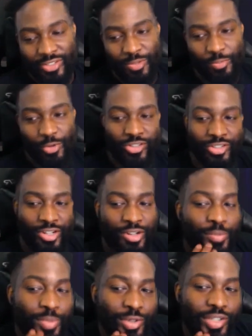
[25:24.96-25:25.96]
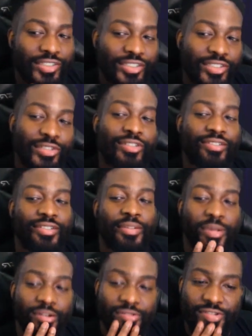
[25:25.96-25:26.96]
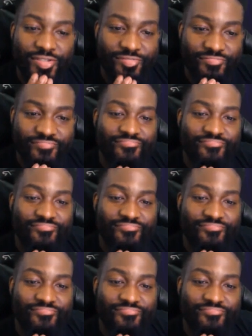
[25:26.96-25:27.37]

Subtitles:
it some more juggle points to it or something. I don't know.